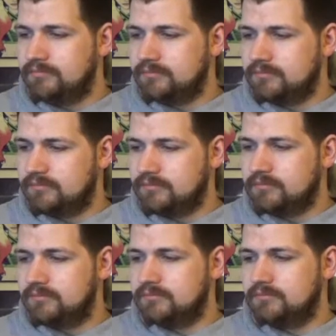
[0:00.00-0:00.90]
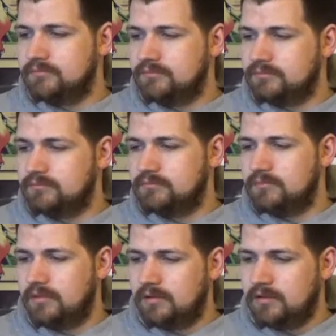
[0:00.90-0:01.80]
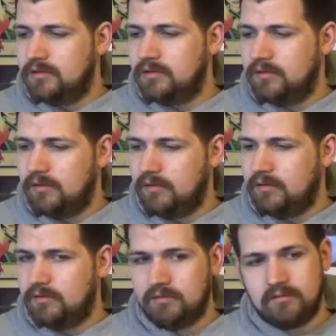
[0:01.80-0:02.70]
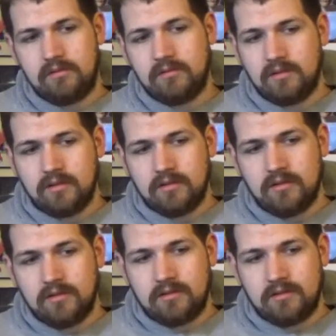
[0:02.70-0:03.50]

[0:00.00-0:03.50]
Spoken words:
This person isn't speaking.